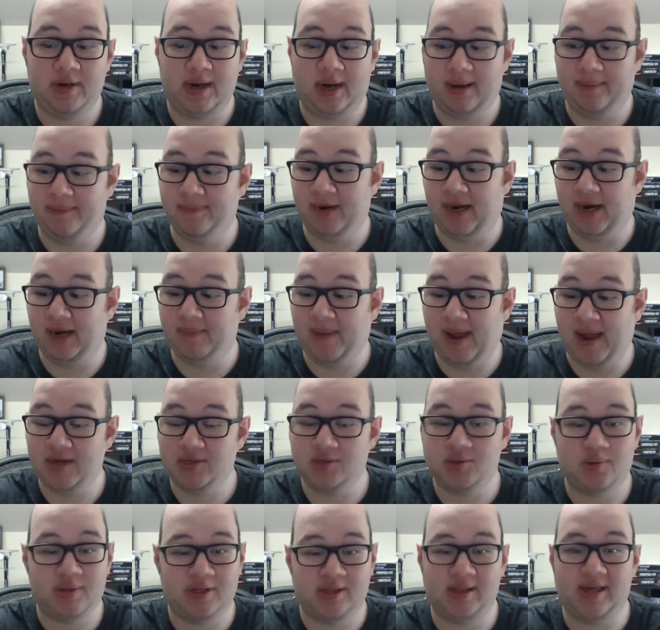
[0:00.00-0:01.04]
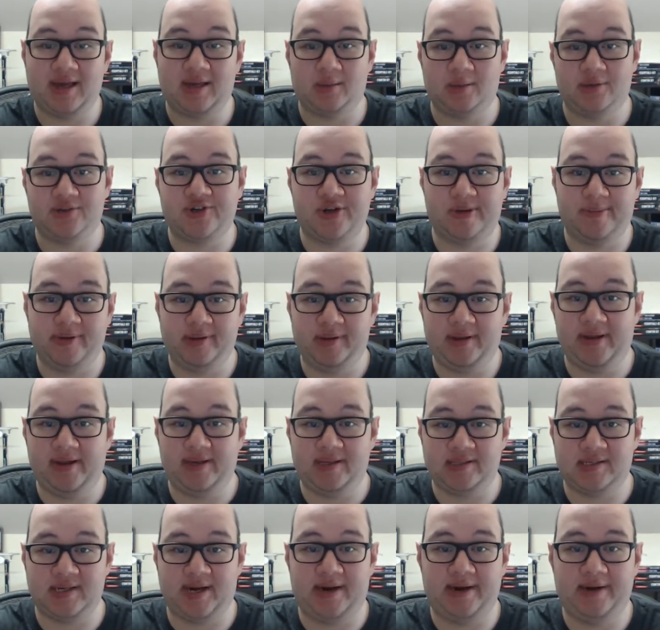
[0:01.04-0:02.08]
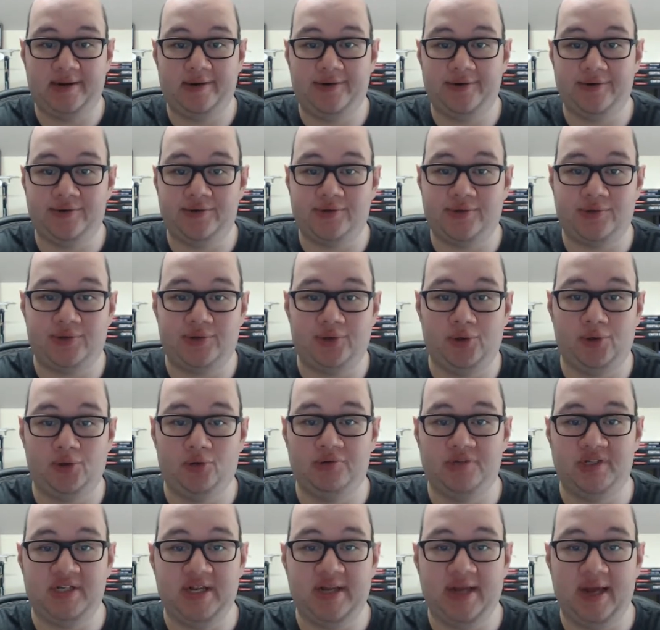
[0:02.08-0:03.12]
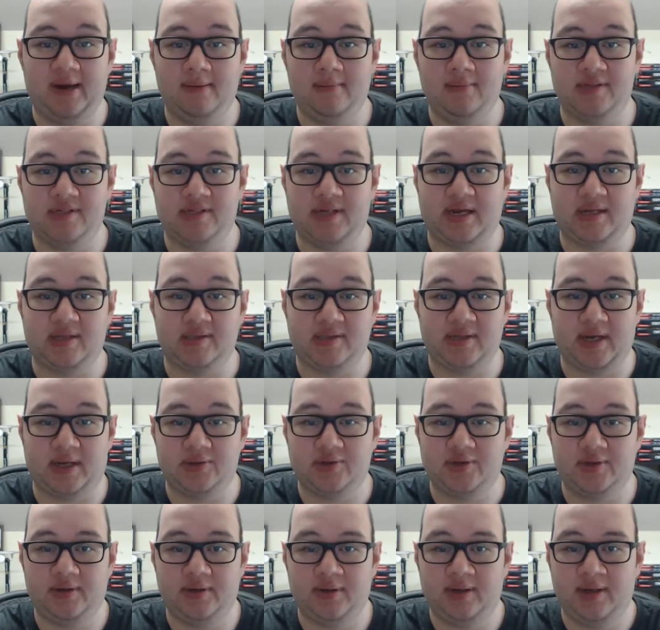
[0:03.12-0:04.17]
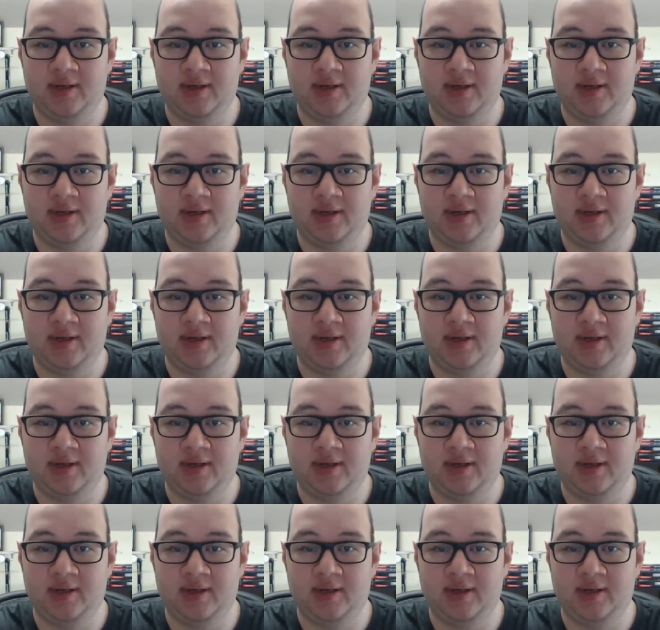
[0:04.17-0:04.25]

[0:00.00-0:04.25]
I'm actually legitimately excited to DM the second session.